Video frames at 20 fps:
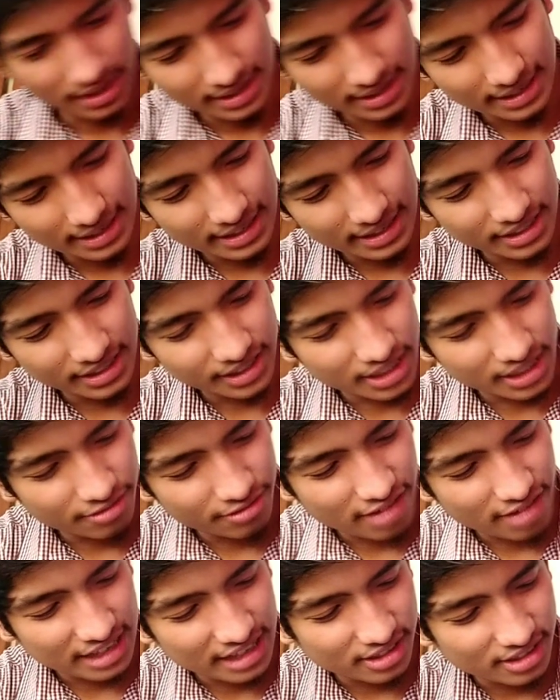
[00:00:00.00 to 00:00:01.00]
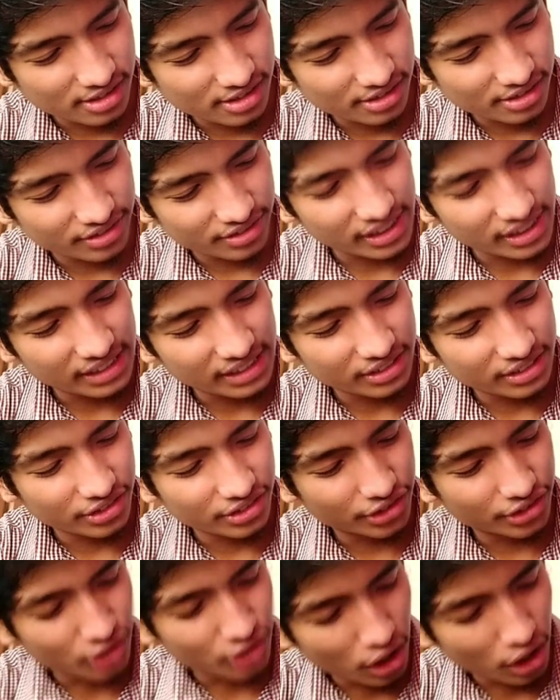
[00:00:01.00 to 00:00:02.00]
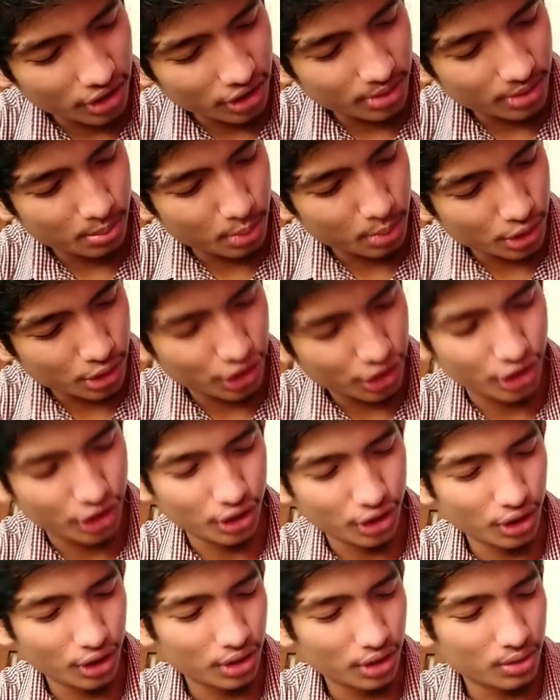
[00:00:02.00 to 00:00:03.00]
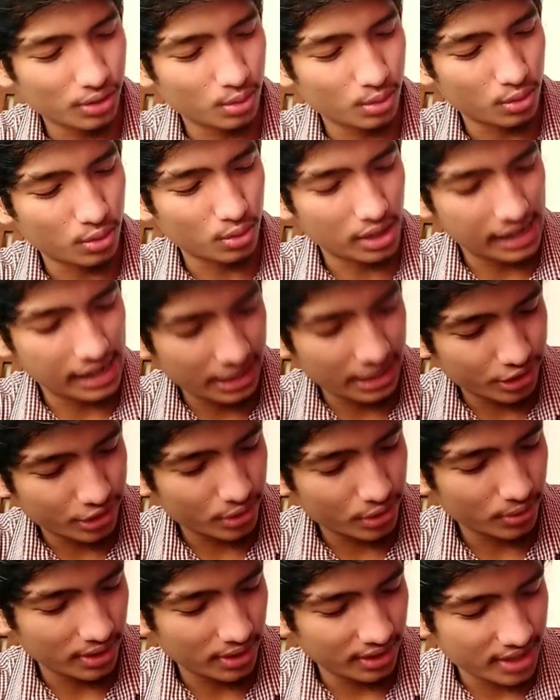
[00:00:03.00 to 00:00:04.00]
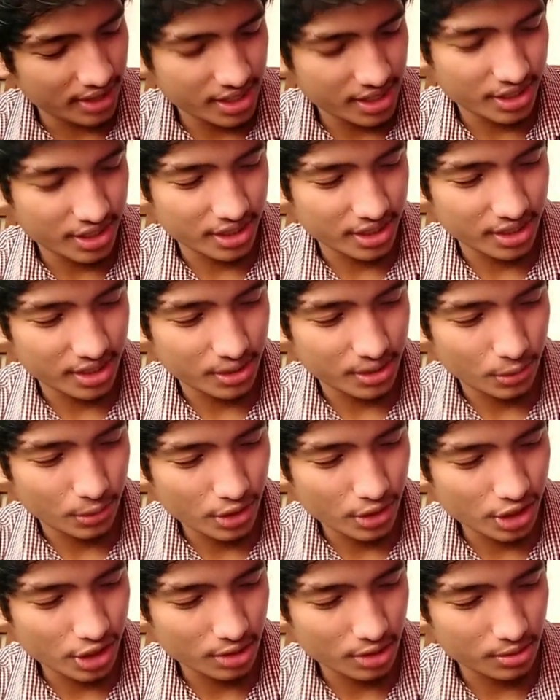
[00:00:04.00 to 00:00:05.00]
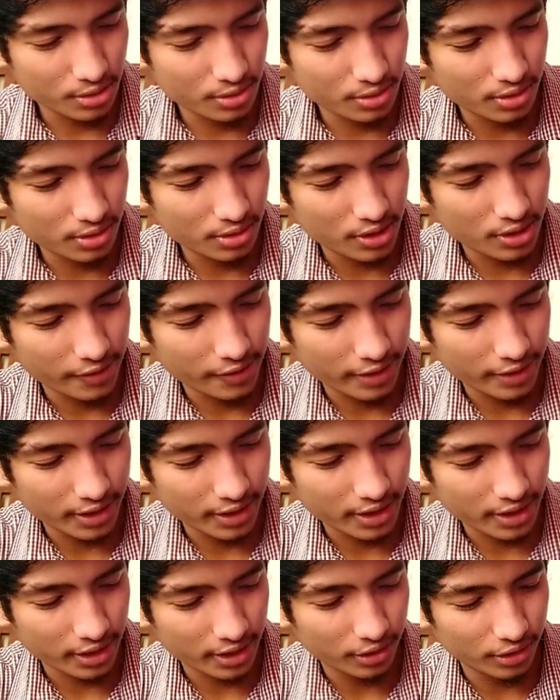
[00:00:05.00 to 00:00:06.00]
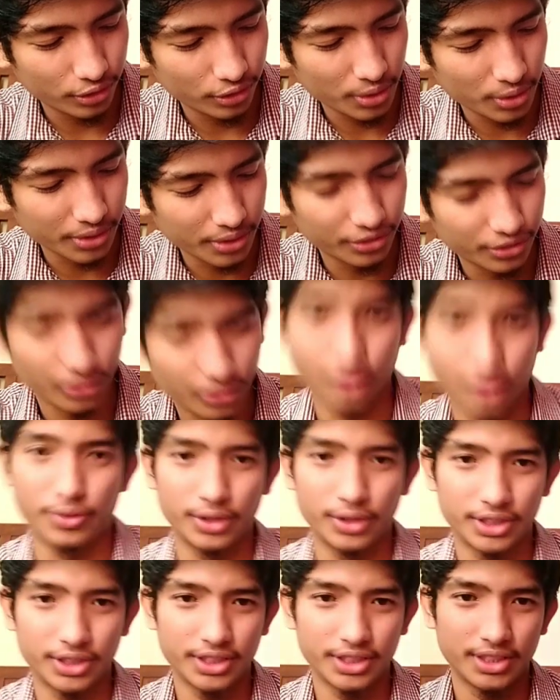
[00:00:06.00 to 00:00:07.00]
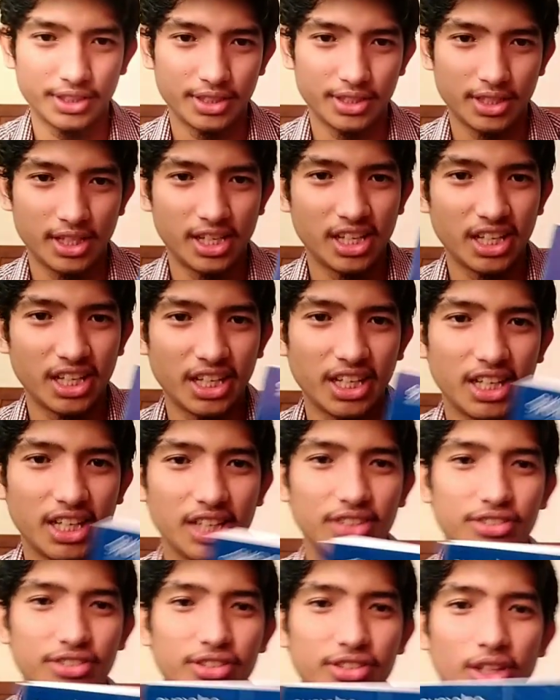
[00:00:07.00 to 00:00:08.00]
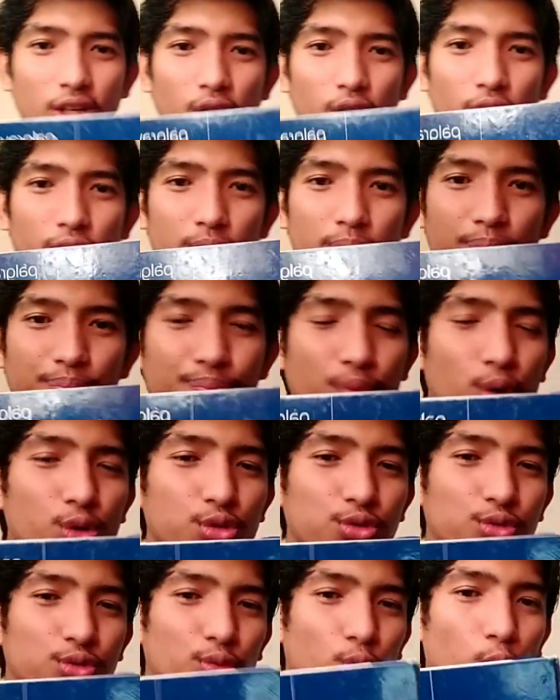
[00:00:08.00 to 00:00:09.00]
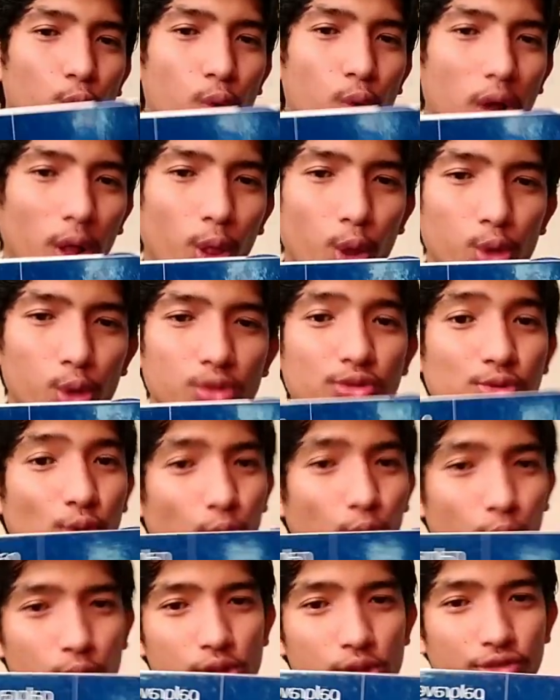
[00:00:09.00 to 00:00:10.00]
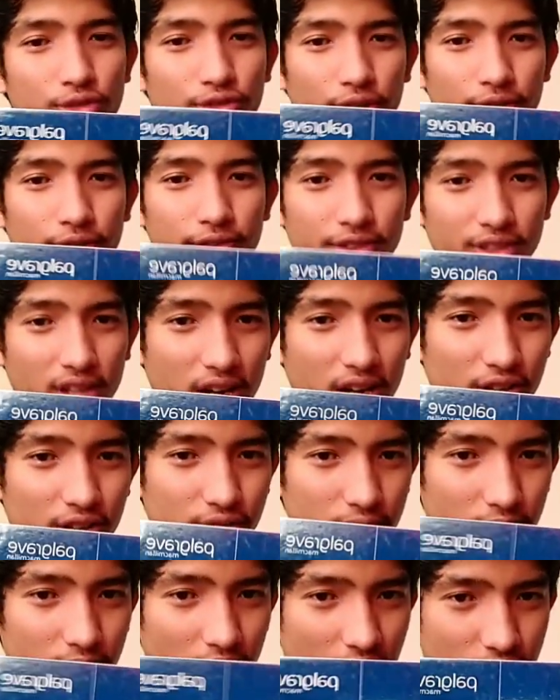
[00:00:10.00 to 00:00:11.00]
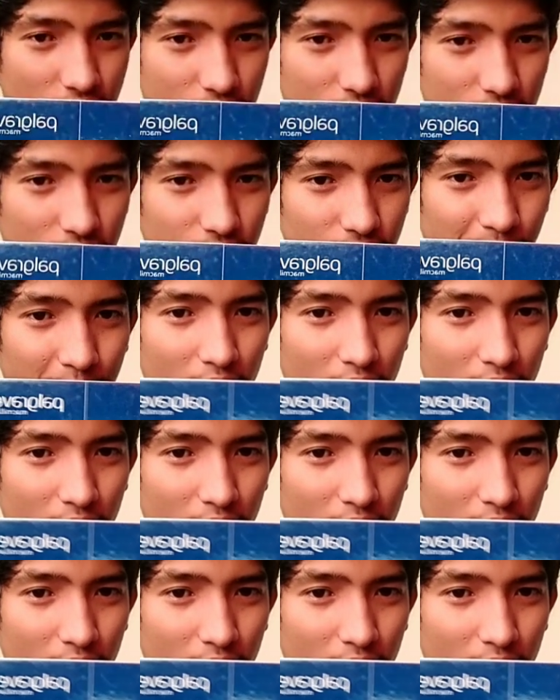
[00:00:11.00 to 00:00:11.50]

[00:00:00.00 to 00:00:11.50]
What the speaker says: And the 3rd factor is that Scott Burchill, Andrew Linklater, Richard Devetak, and so on and so forth is the most well-known scholars of international relations.